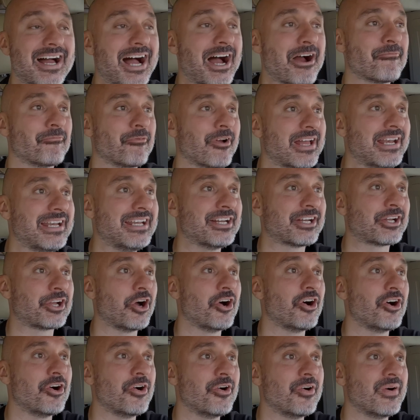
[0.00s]
I'm ready to
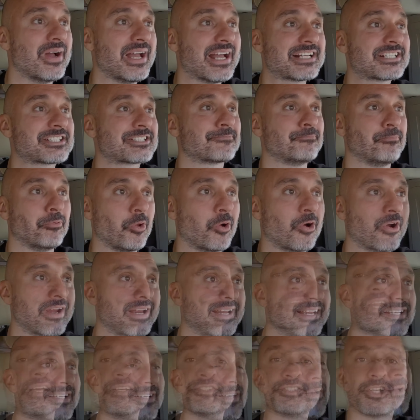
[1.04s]
go exploring.